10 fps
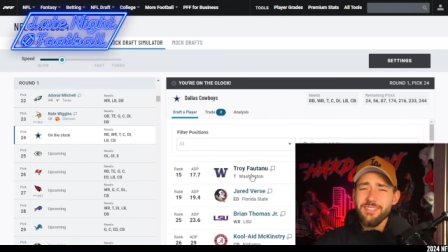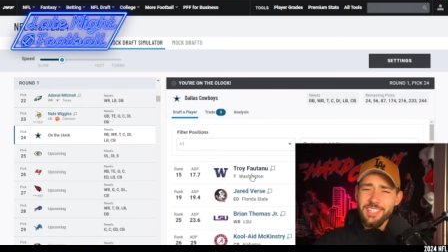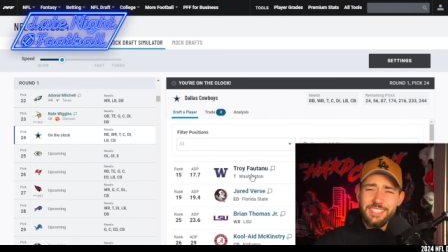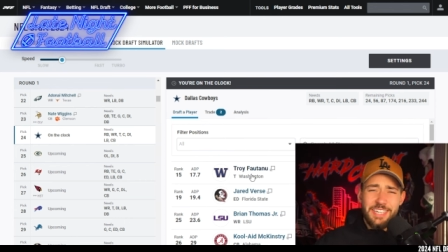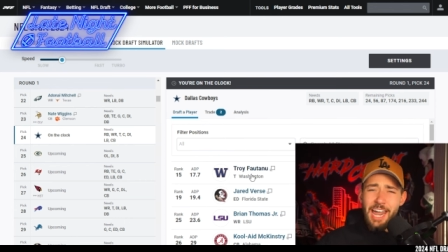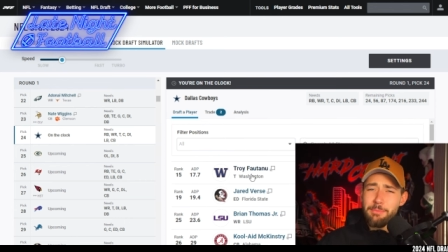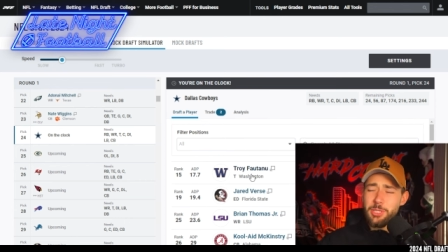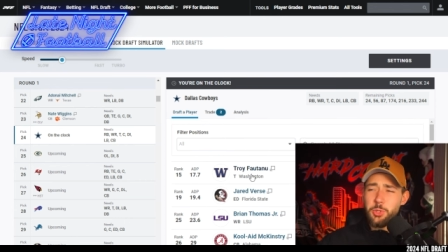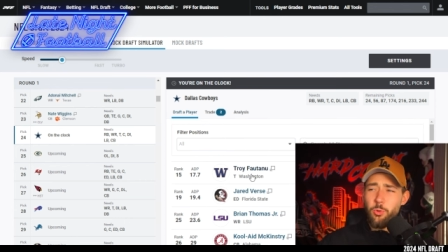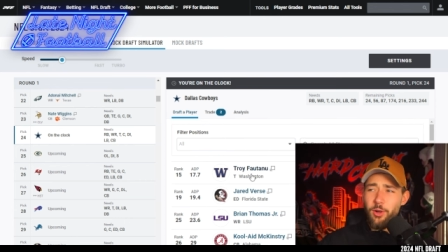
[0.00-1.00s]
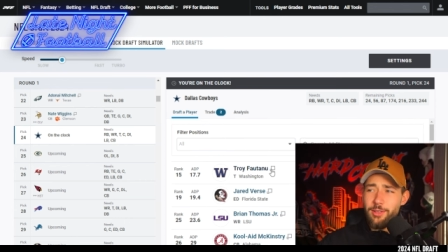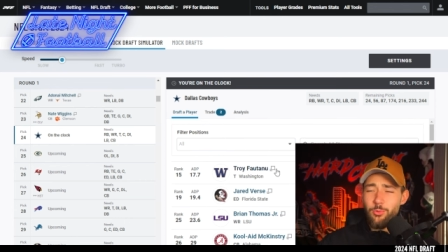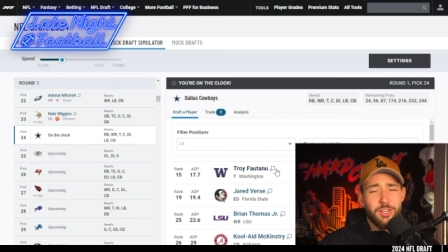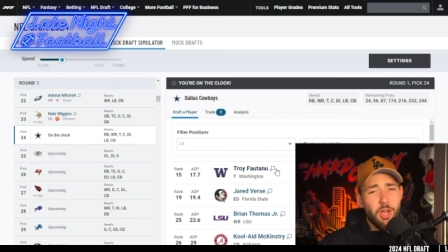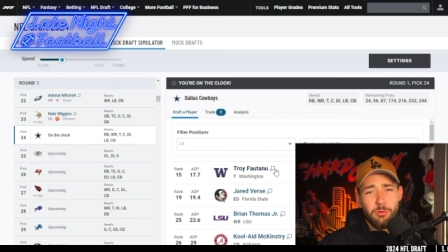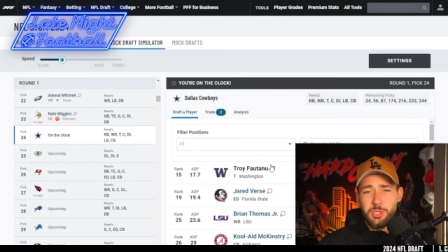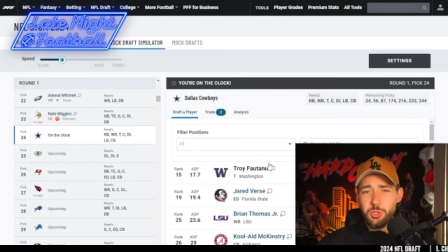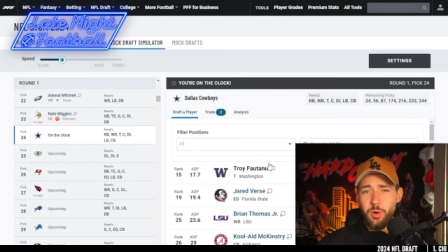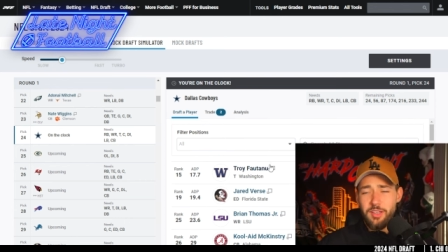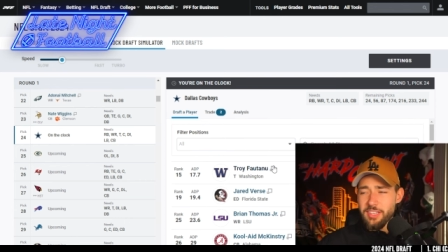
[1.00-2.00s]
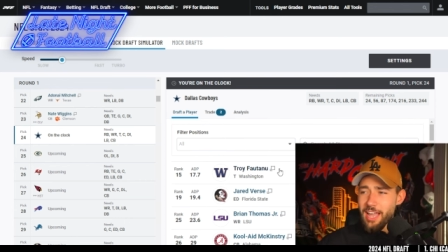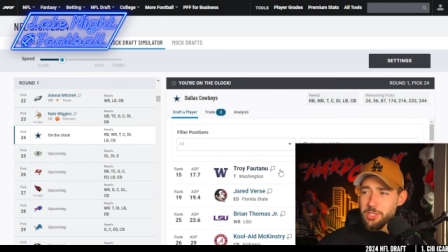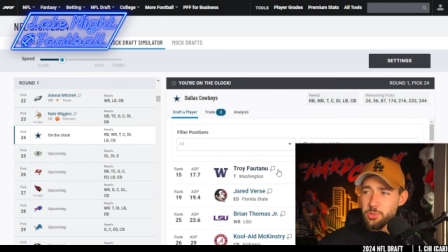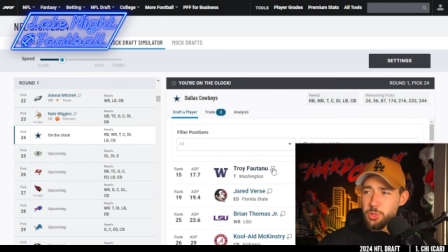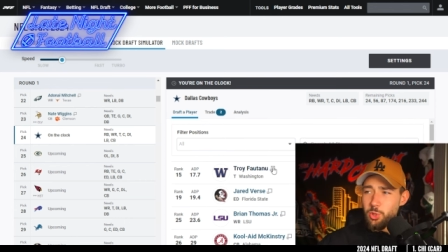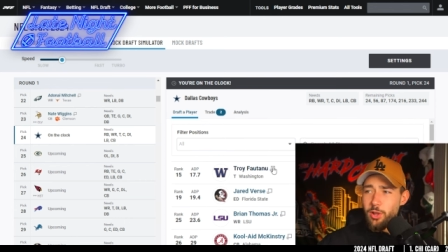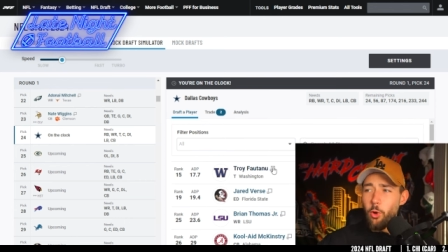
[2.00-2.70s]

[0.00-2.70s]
It's got to be Troy. We know it's Troy. The answer is Troy.